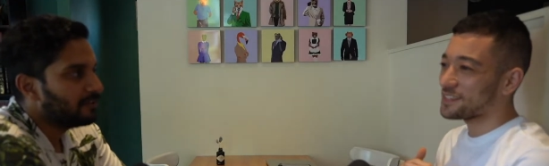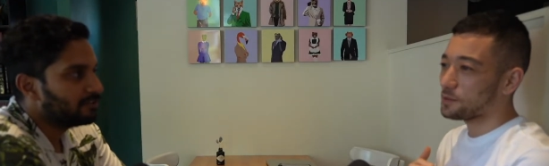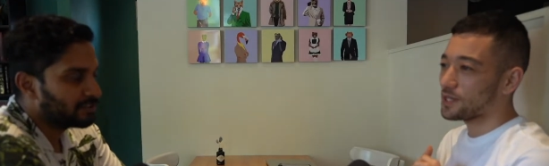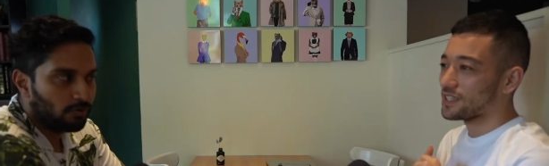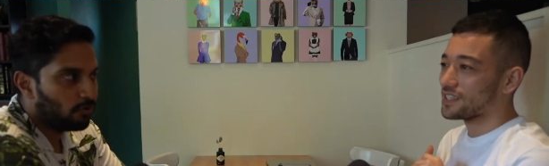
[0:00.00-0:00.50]

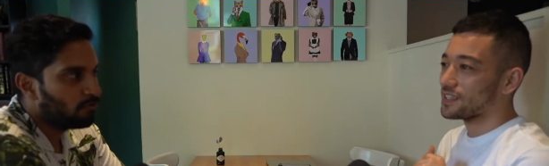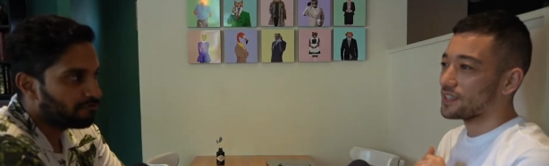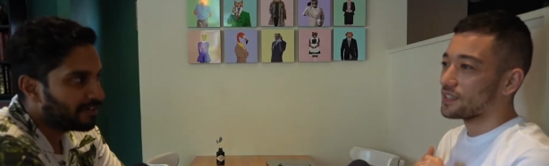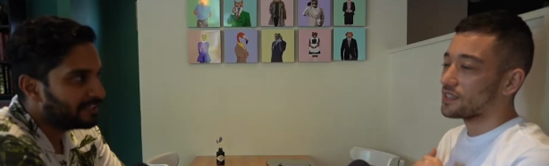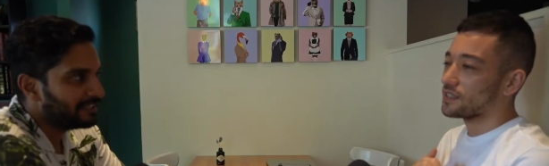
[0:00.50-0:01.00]
Speaker 1: So
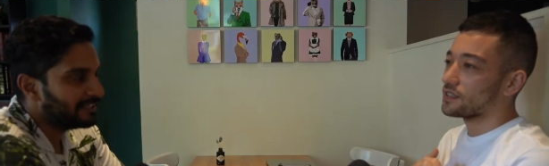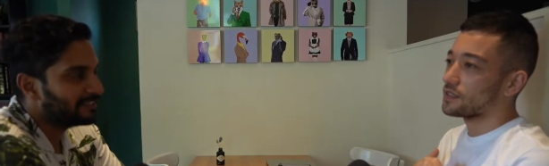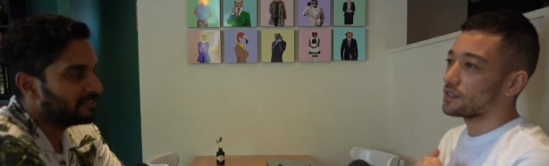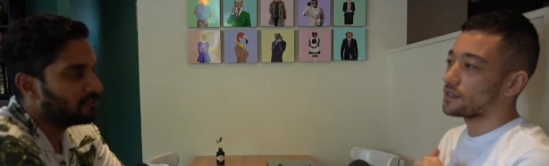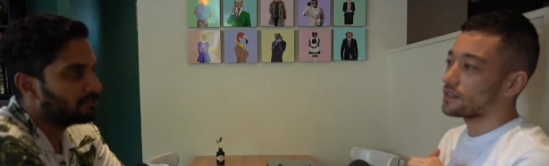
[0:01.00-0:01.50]
already
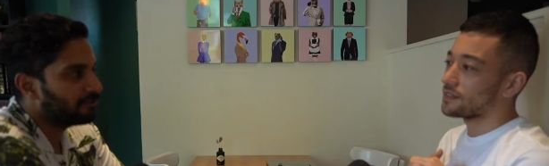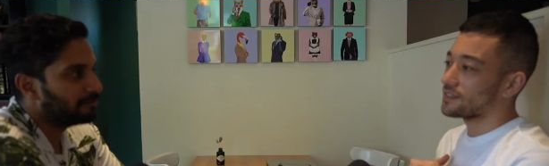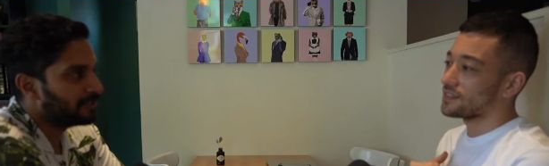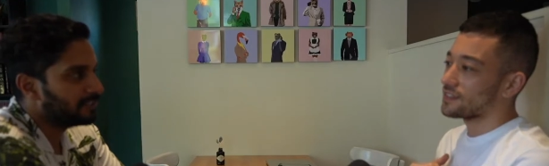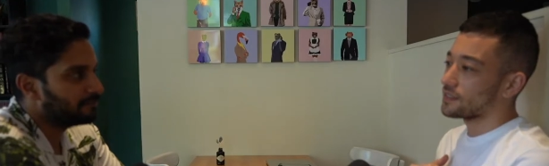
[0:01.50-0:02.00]
it's not a
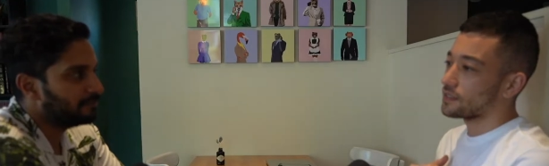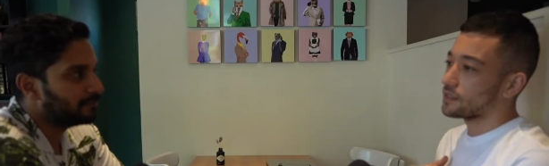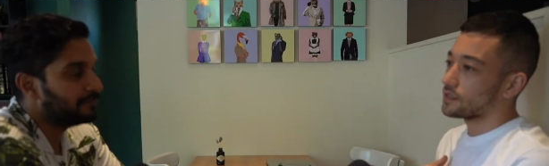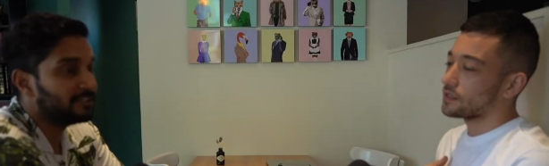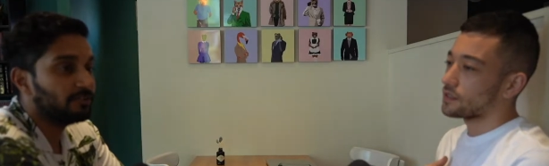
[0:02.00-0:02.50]
great place for me
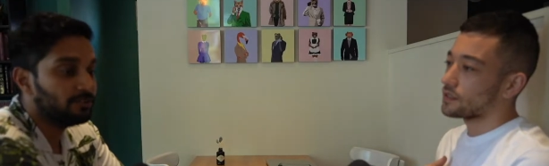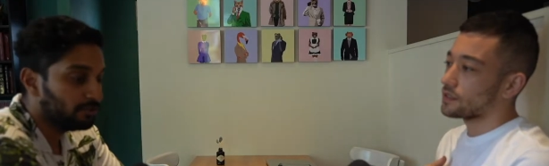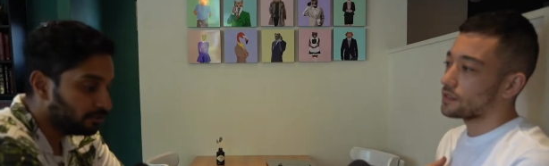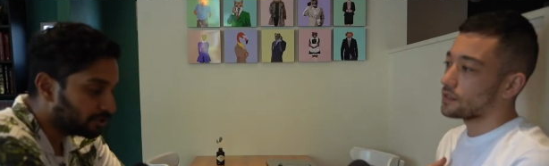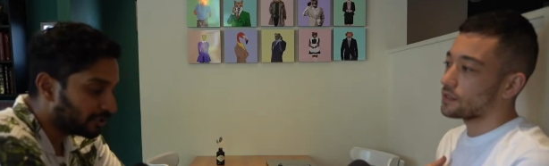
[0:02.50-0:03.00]
to be. So
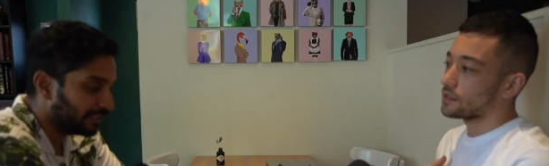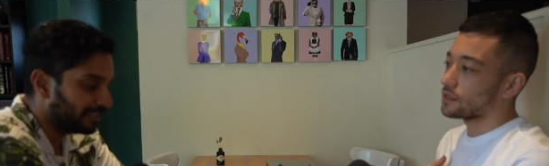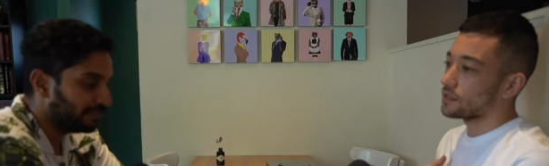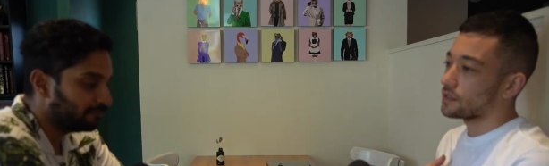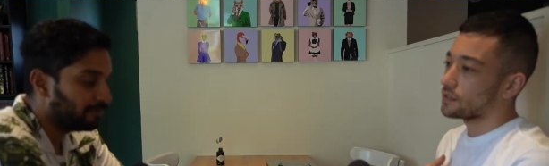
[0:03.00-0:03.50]

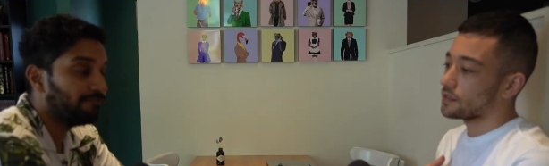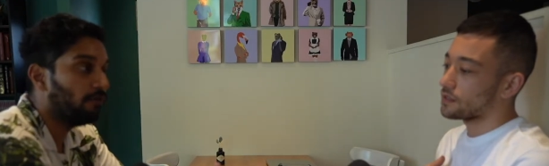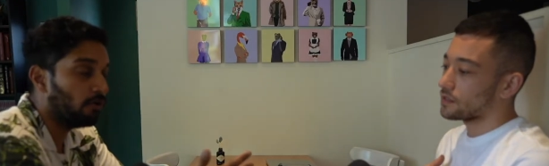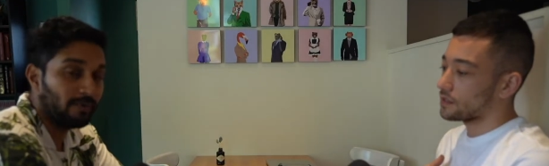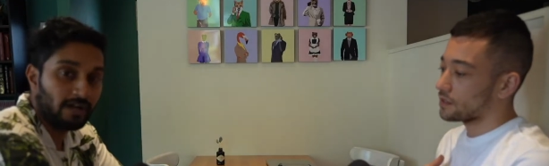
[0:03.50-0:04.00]
usually
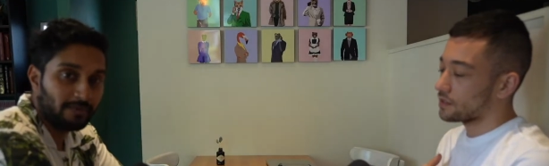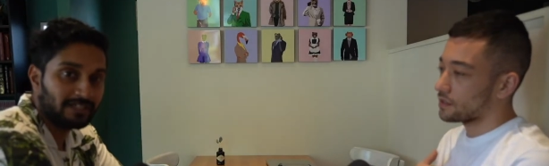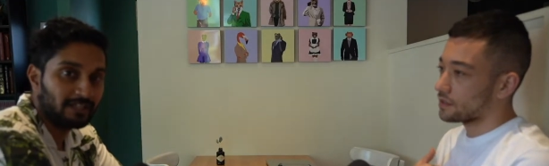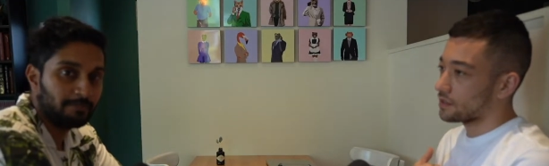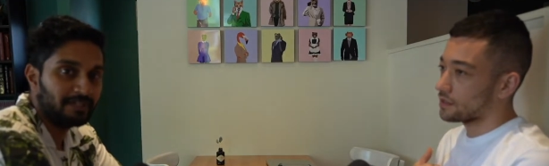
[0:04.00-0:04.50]
before when I went
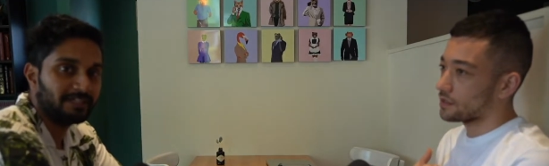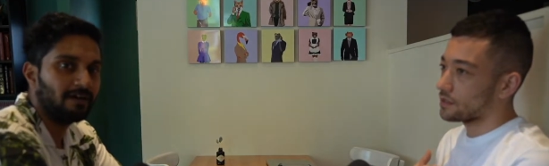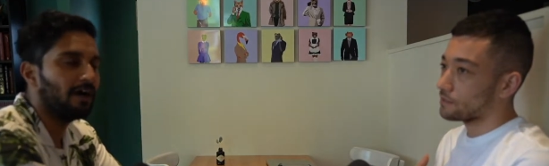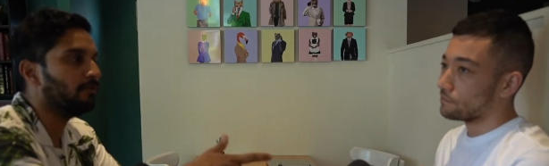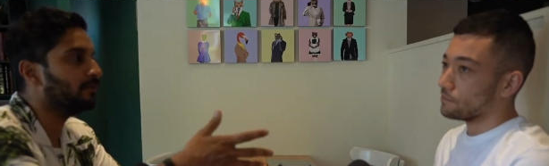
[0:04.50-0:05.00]
clubbing,
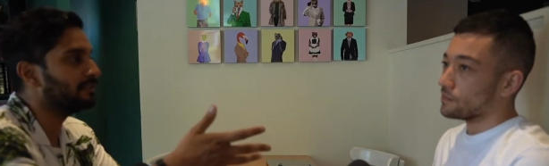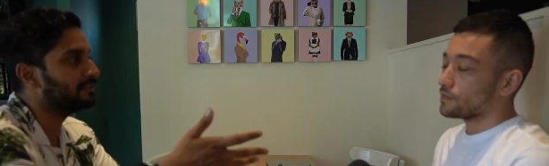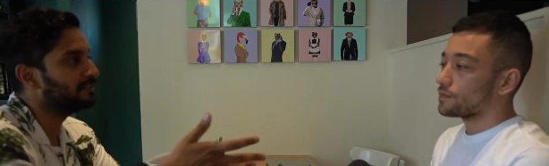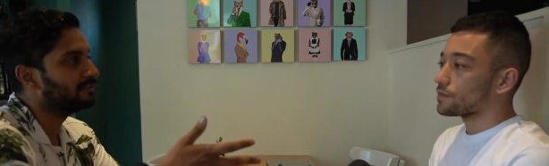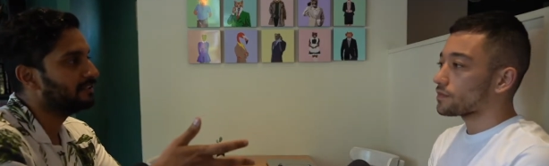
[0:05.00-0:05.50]
I would
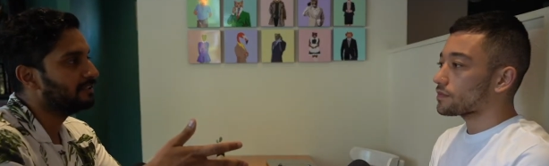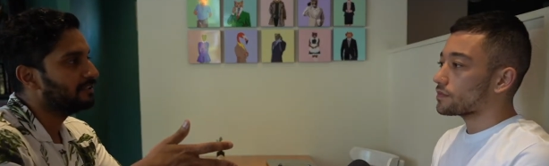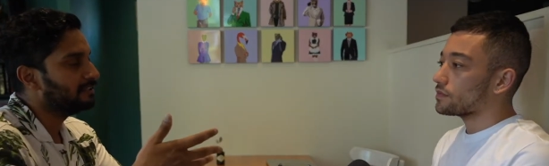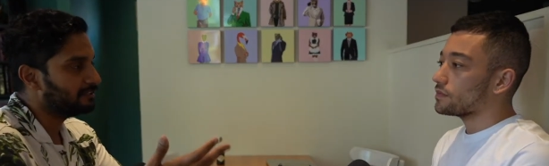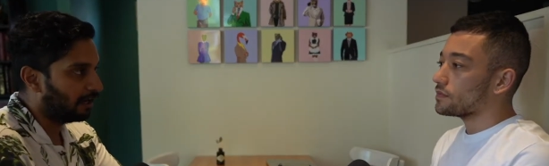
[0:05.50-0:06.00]

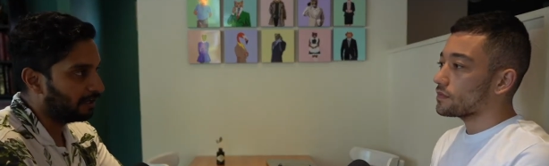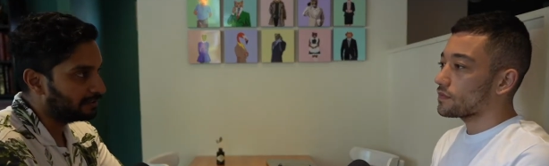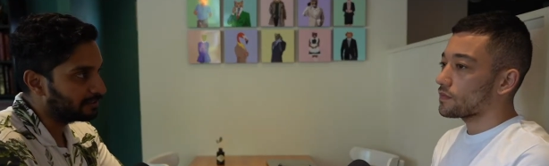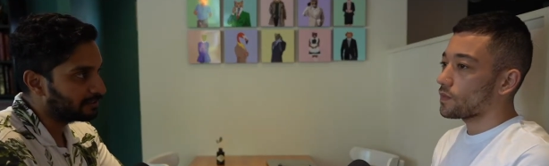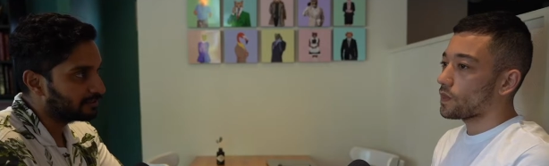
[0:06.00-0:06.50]

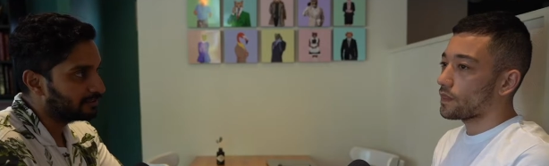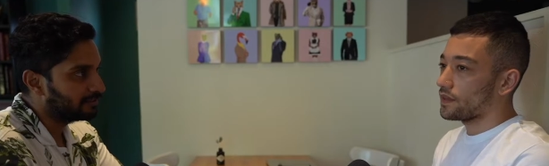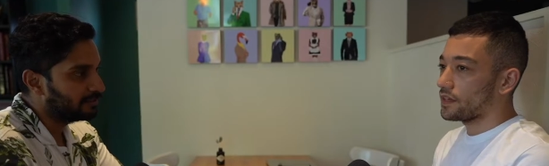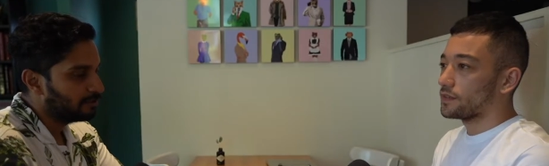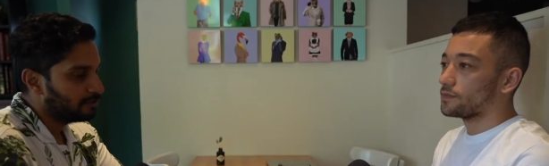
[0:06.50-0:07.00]
dance.
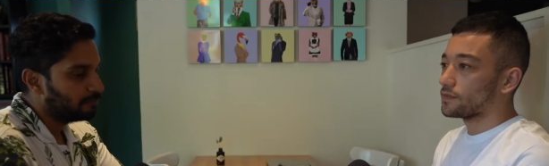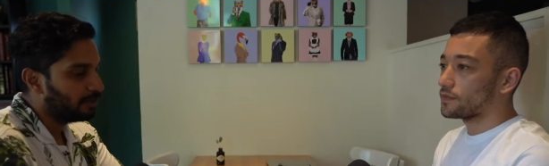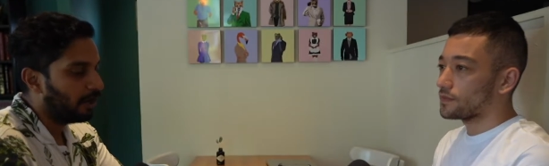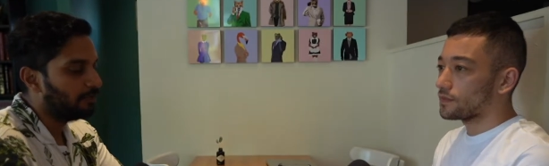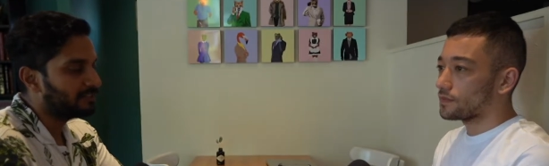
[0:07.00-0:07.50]
Yeah.
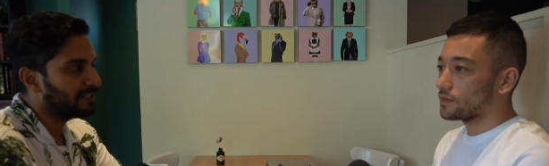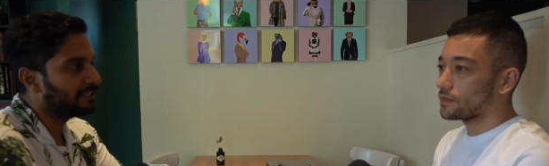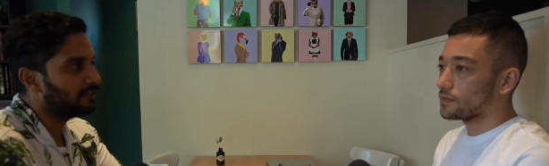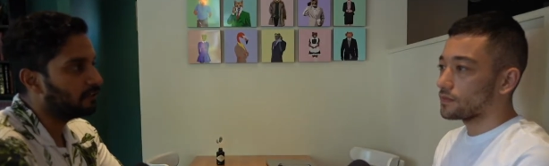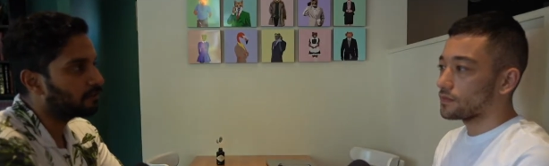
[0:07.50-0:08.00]
But I would
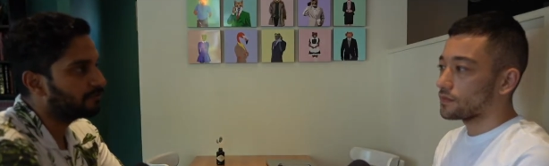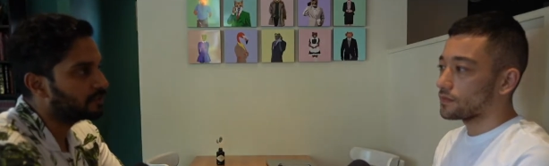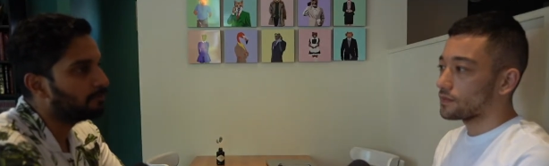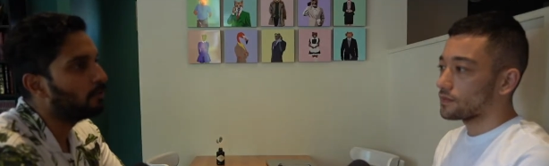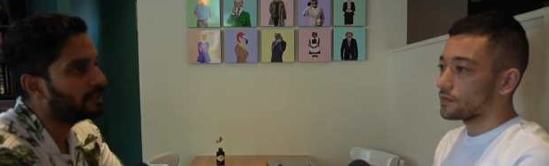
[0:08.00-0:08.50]
take a lot of
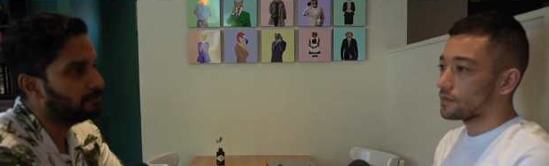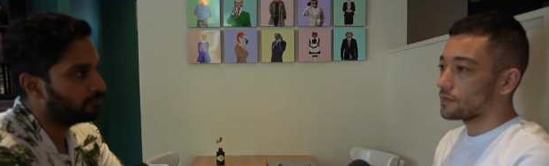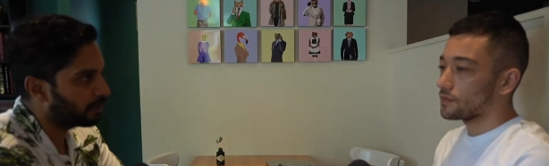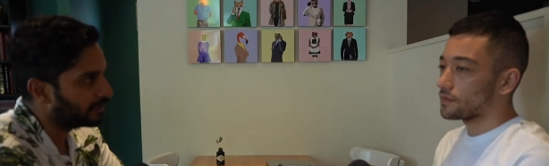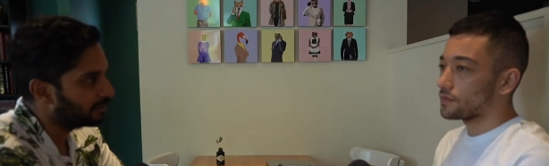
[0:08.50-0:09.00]
smoking
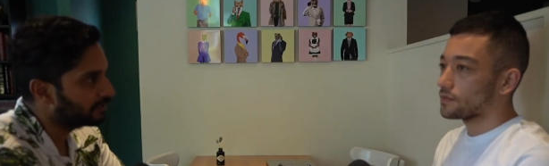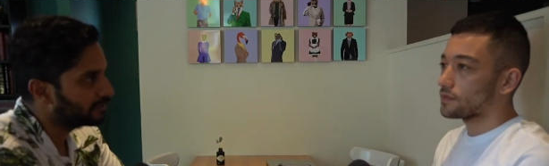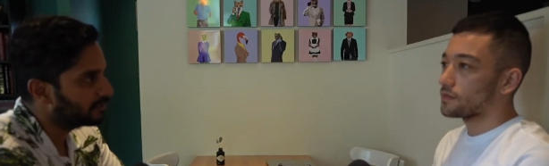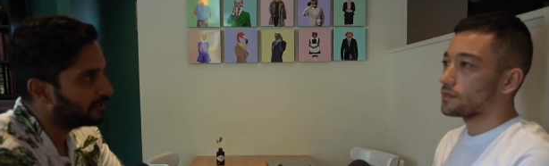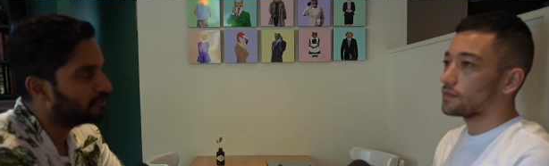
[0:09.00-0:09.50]

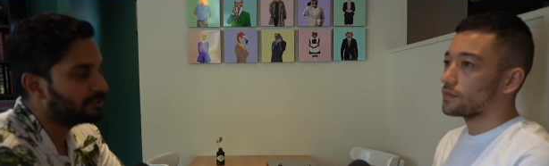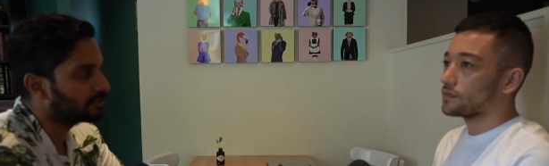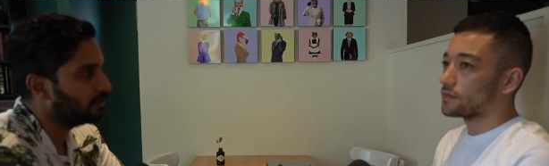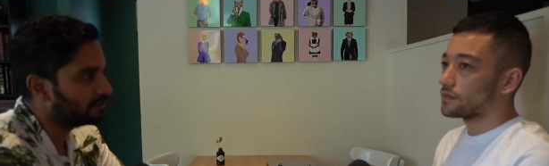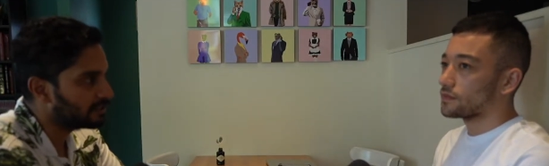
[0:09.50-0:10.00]
breaks and I'll
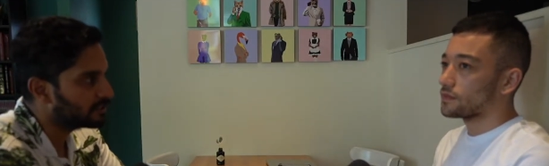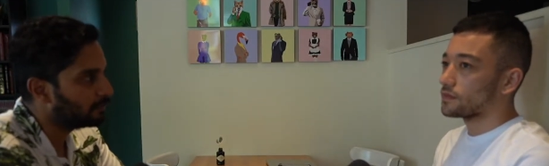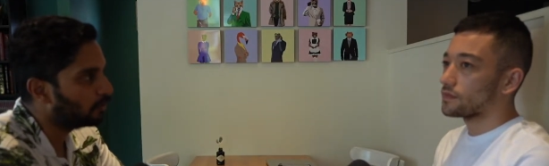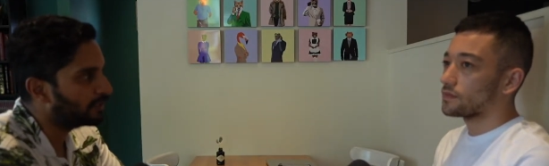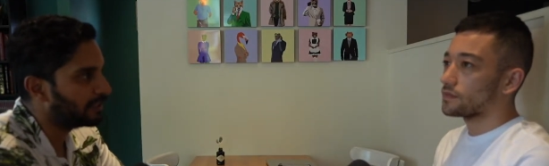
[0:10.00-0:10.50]
just go to the
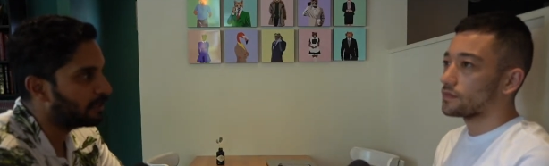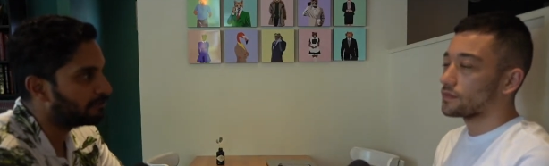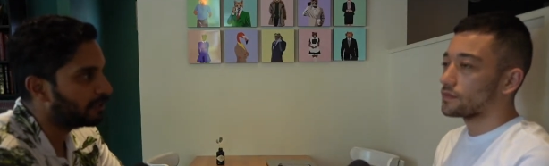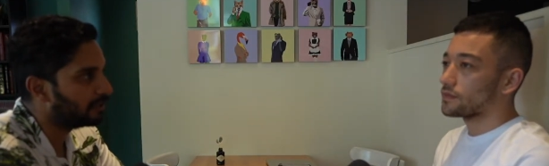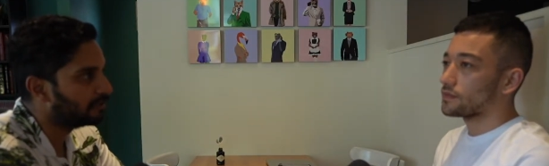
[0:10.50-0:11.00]
smoking
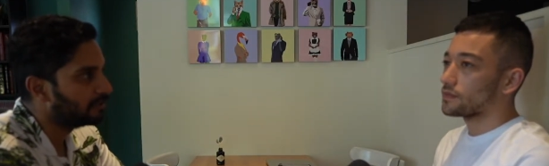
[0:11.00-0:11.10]
area